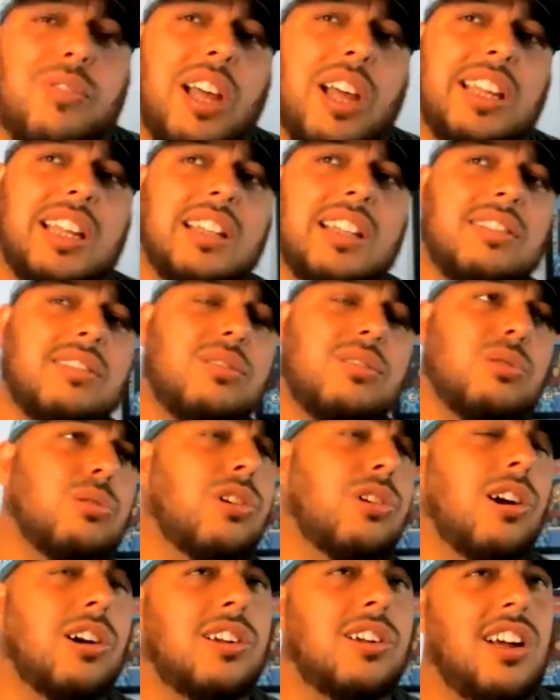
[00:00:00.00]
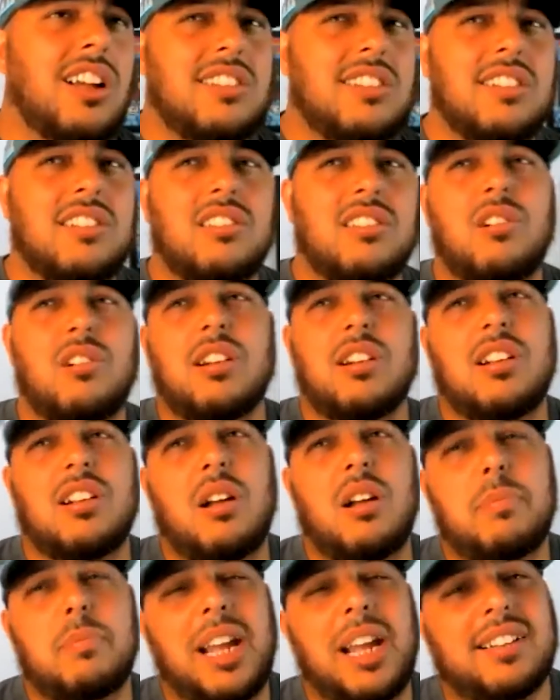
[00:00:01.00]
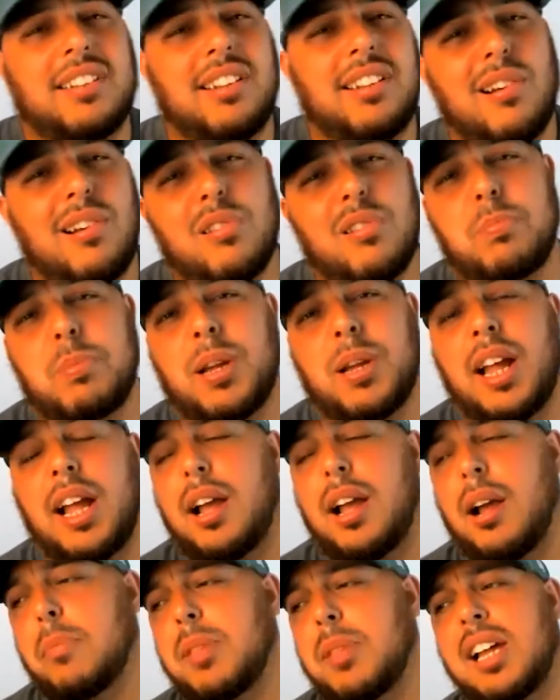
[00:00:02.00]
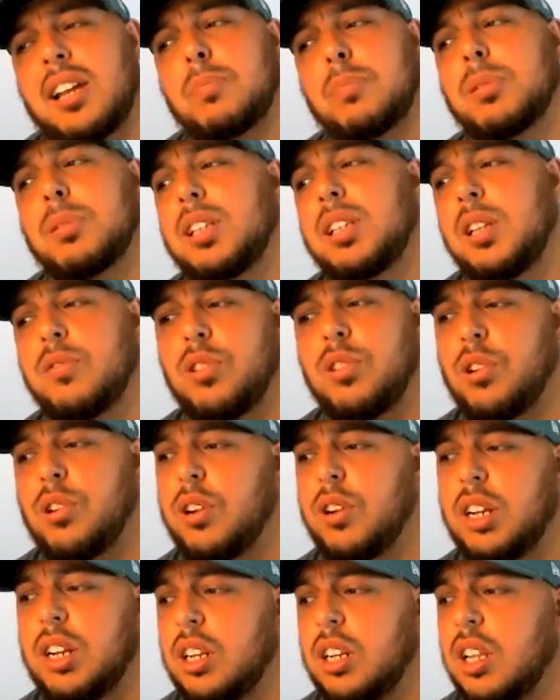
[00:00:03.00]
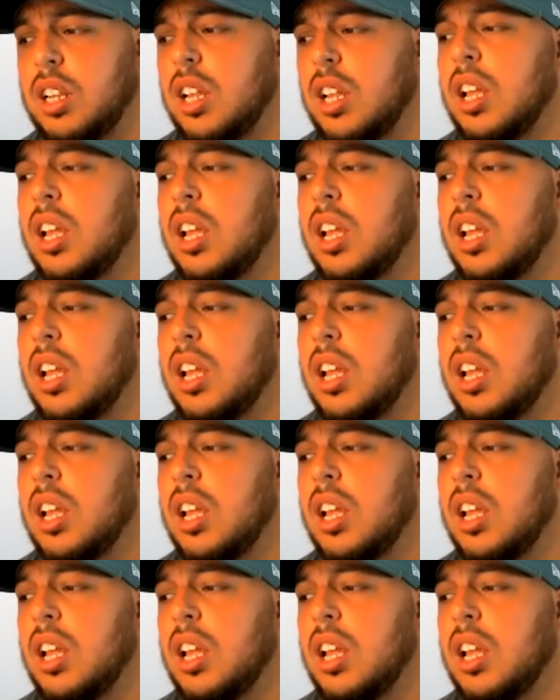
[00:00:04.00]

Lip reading: Vikings too. Kirk Cousins started to come back to earth, but I'm not a believer in.